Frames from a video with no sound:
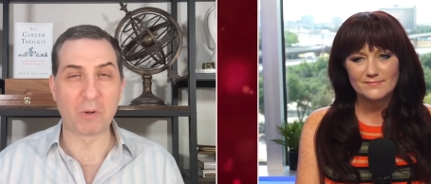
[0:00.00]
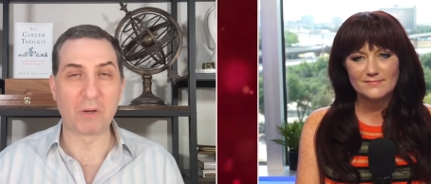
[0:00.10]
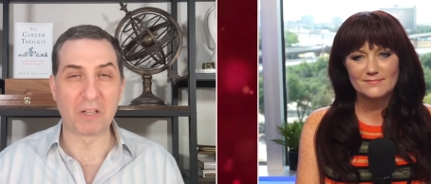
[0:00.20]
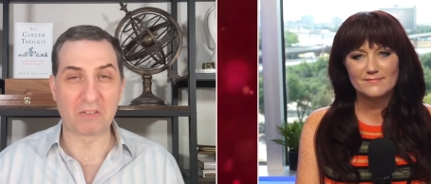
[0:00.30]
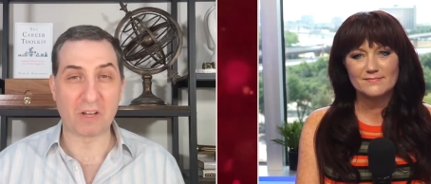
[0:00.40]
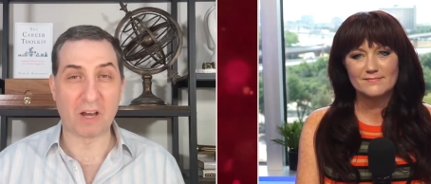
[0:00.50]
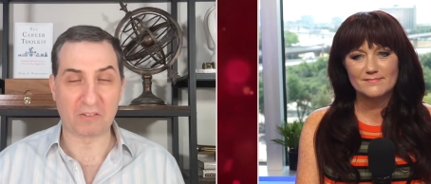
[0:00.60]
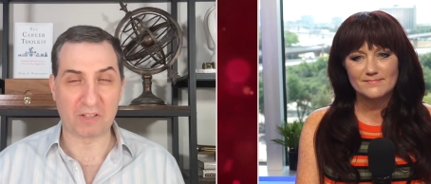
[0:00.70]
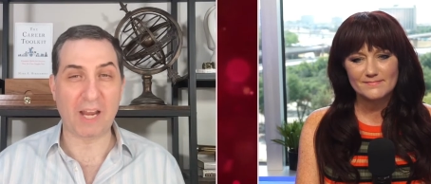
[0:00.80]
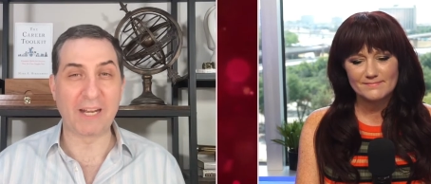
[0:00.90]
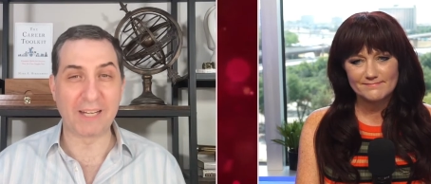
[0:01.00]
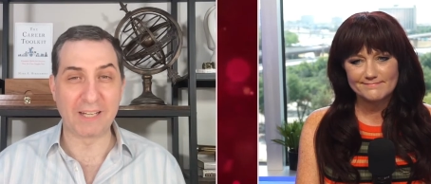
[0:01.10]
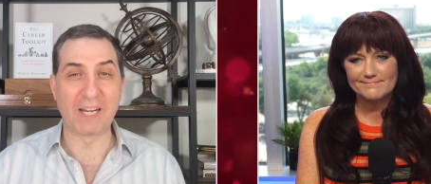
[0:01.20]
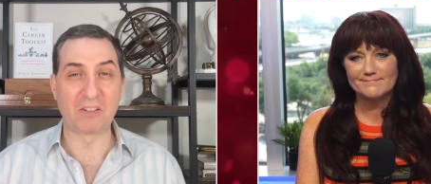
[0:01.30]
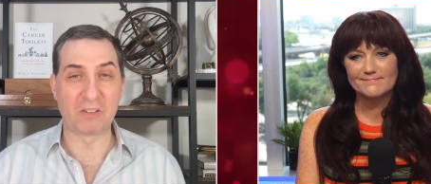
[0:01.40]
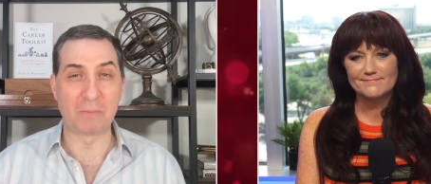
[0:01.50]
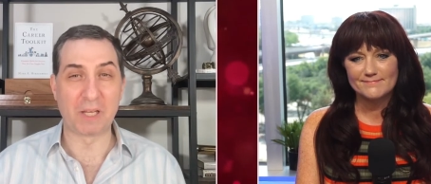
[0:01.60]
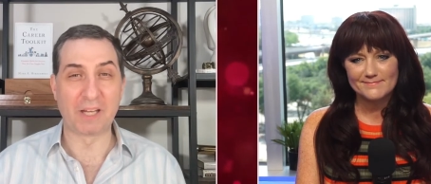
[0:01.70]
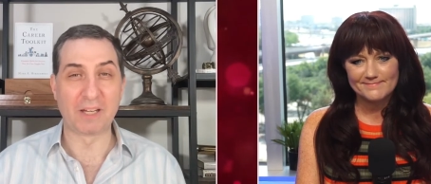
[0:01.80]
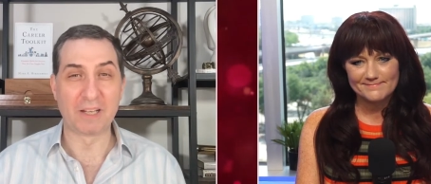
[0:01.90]
Speaker 1: really discussed and it needs to
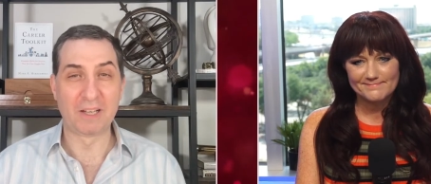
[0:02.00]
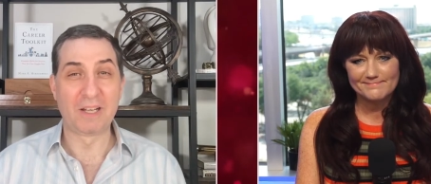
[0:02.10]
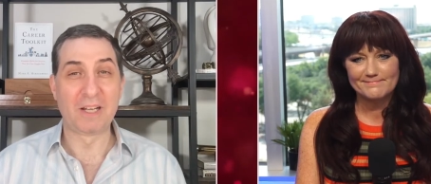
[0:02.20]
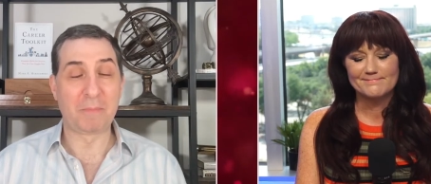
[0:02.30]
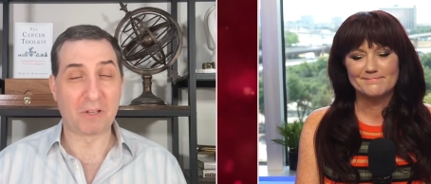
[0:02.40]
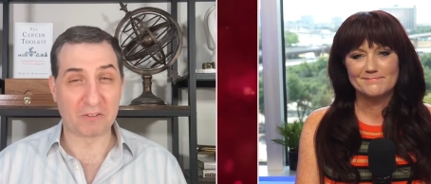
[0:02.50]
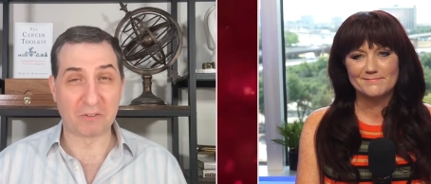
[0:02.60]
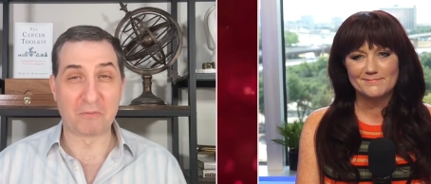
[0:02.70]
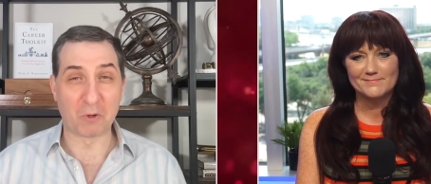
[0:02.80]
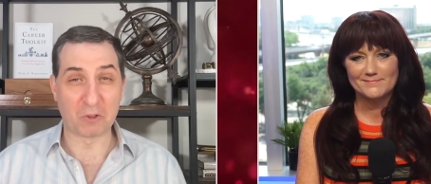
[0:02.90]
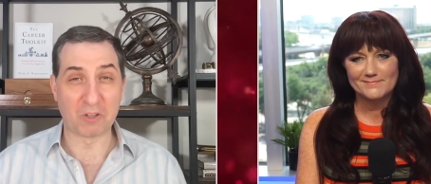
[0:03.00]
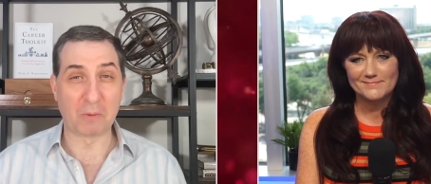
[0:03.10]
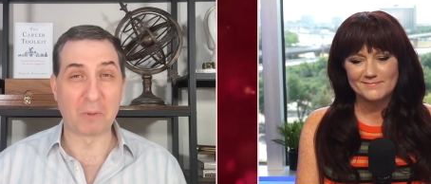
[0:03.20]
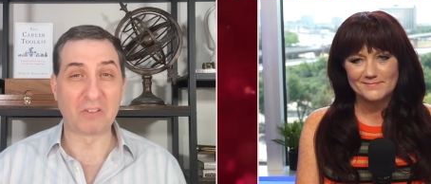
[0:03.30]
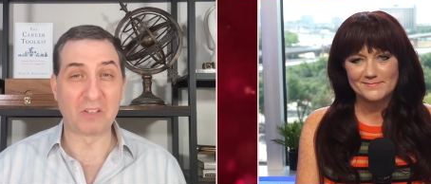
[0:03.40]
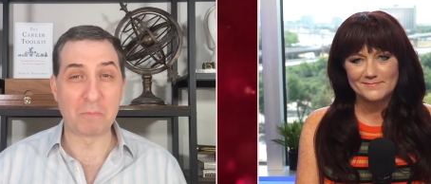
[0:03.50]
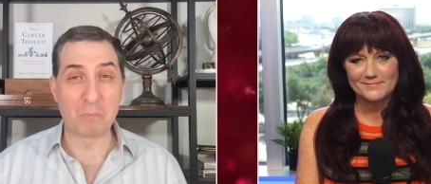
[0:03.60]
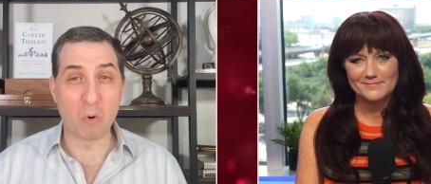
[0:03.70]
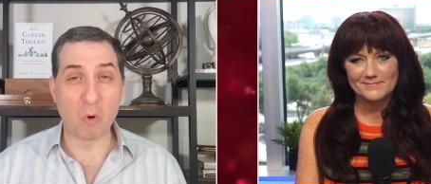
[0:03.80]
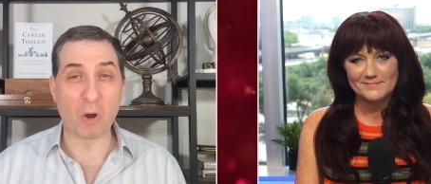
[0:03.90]
be because unfortunately we see
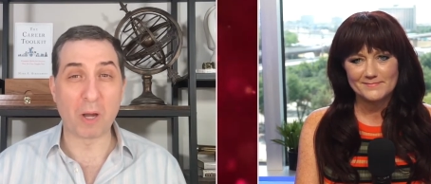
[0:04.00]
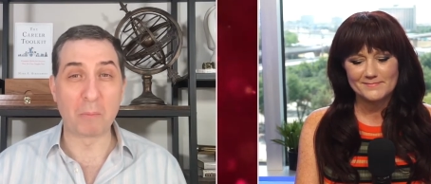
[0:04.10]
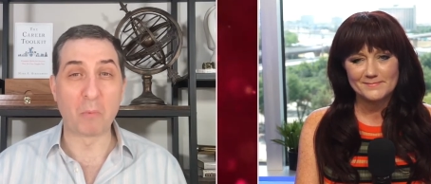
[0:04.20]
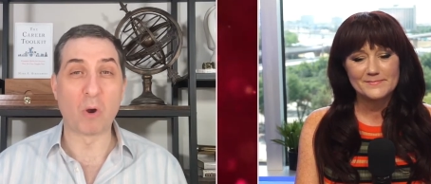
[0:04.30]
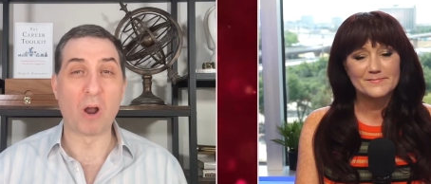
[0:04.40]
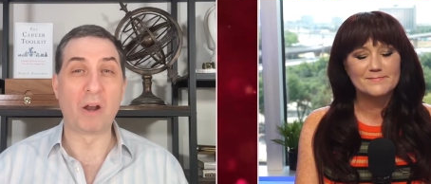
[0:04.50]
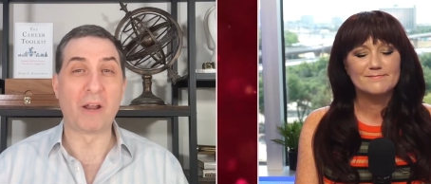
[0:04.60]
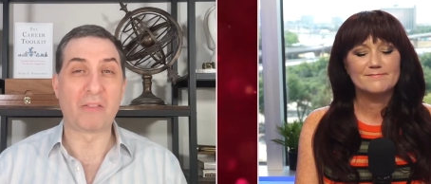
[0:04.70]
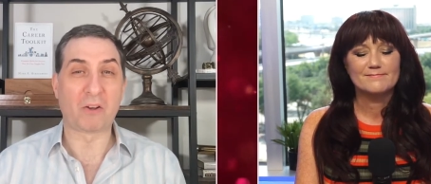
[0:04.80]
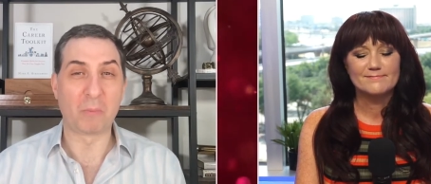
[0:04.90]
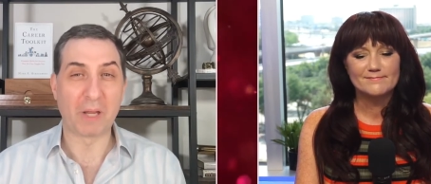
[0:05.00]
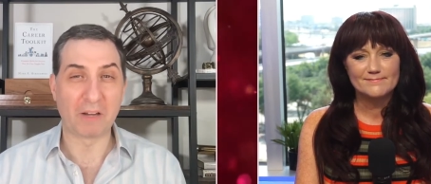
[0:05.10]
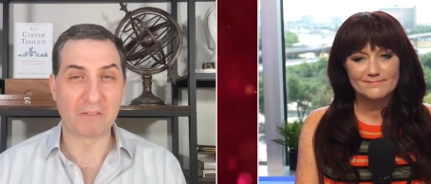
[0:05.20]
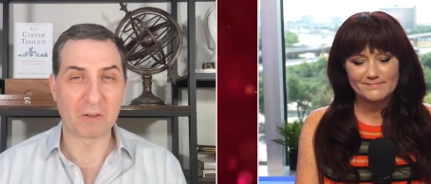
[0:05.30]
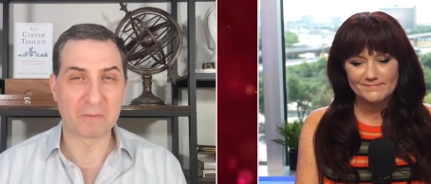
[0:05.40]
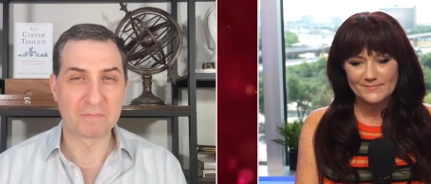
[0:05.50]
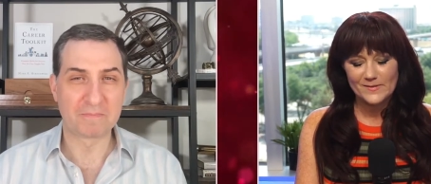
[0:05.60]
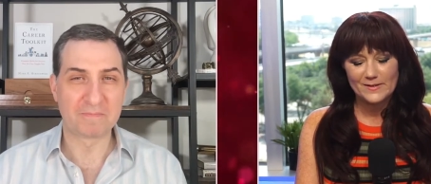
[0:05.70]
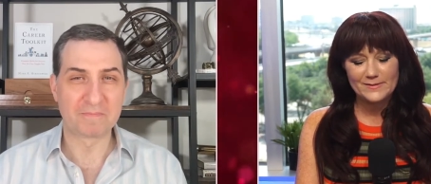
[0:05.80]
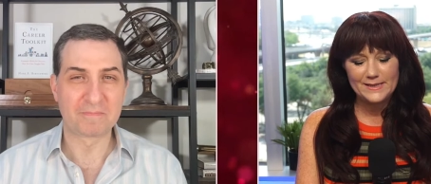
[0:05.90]
more and more unethical behavior.
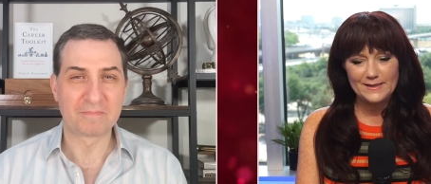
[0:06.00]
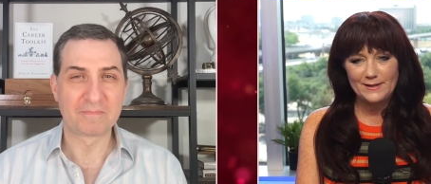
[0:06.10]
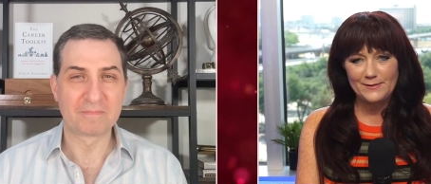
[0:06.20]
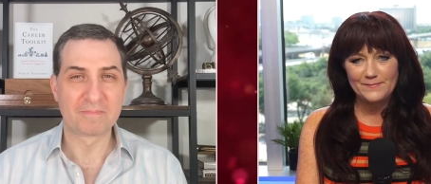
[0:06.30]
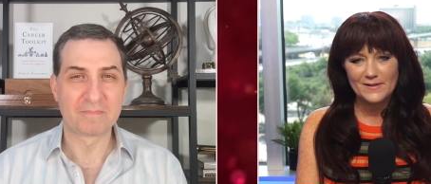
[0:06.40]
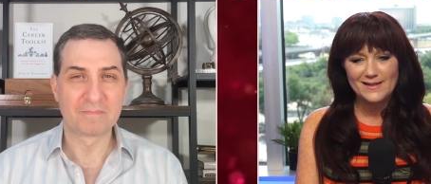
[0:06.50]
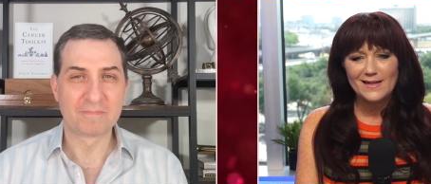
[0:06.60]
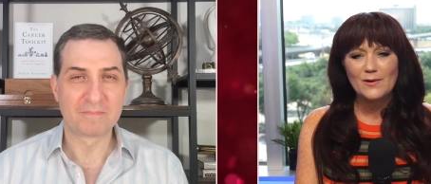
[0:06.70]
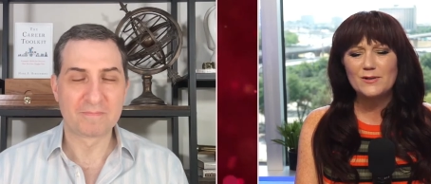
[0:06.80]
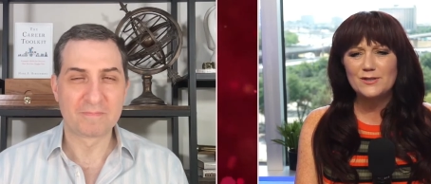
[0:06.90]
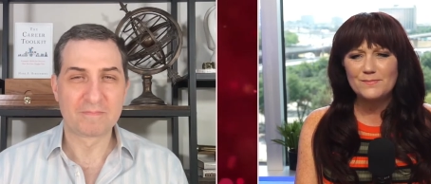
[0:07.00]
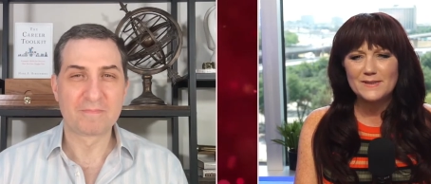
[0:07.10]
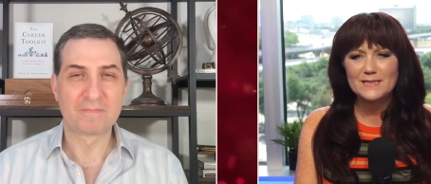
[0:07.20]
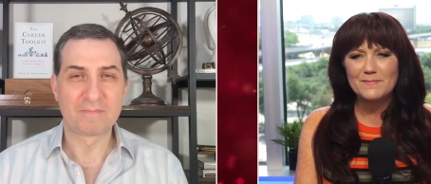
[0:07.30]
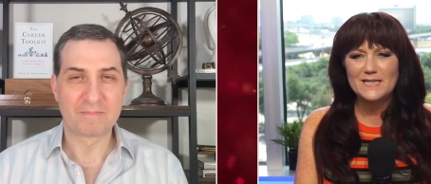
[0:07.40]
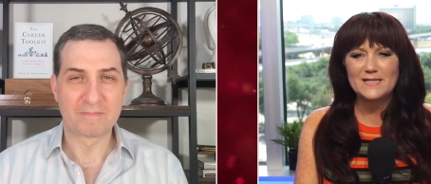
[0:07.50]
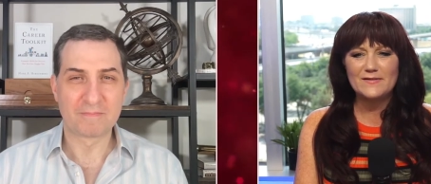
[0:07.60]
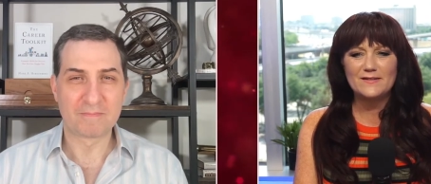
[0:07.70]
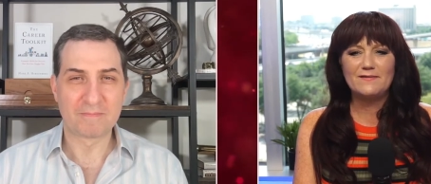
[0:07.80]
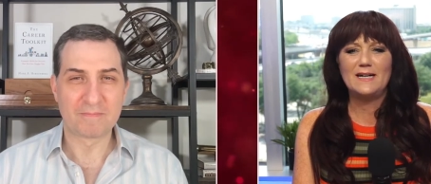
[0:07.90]
Speaker 2: We do. What's your best piece of
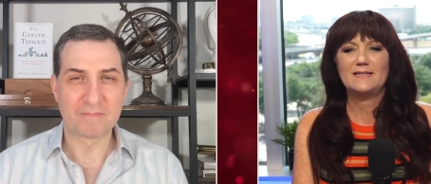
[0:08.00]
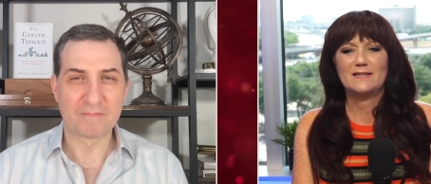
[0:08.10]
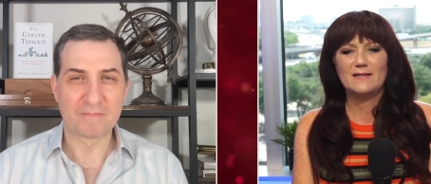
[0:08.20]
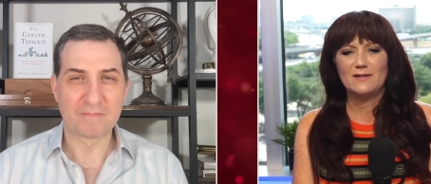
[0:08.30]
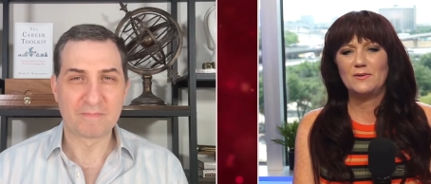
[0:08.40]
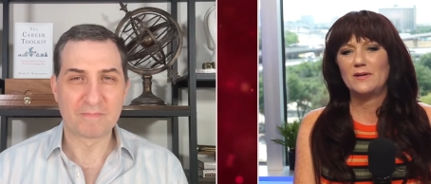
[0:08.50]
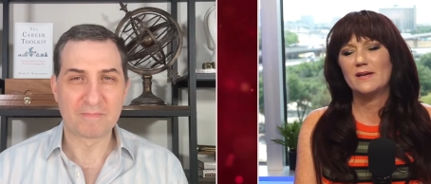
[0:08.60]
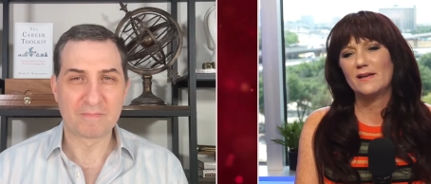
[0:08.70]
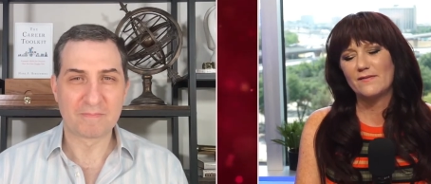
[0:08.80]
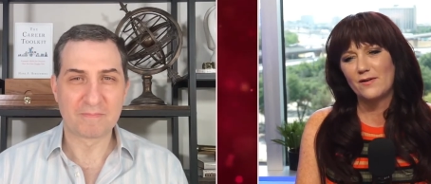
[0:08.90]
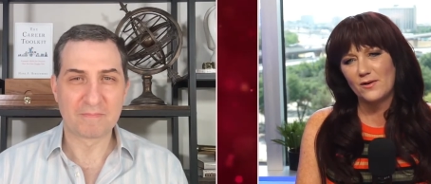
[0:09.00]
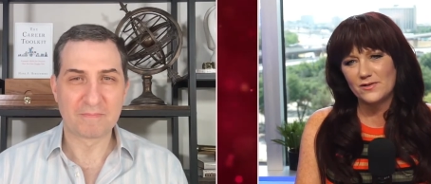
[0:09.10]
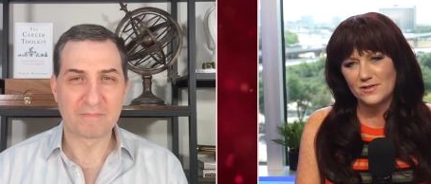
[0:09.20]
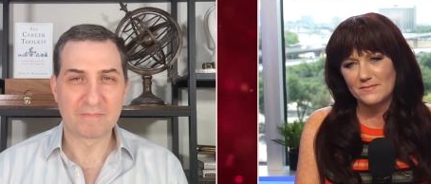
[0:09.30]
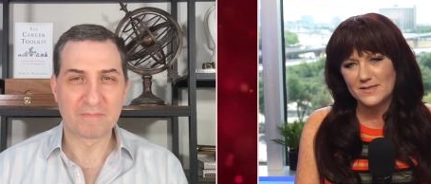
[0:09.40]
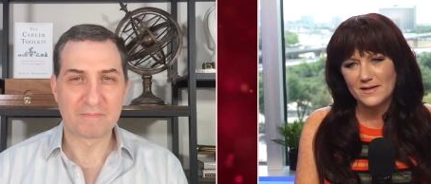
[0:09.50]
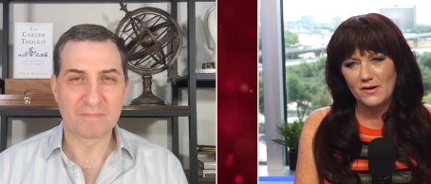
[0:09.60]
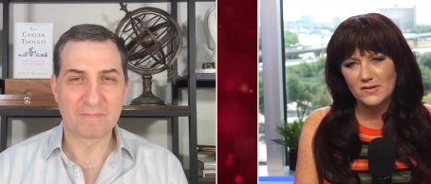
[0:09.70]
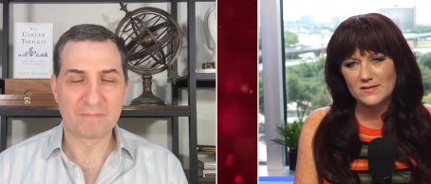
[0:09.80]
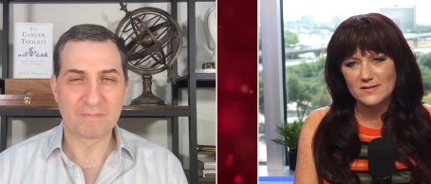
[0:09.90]
advice that you can give current job
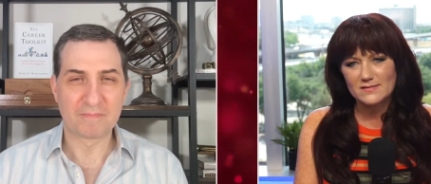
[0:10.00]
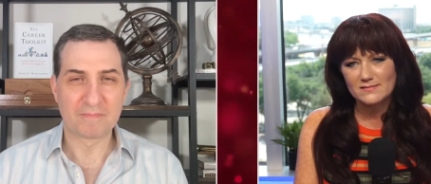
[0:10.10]
seekers?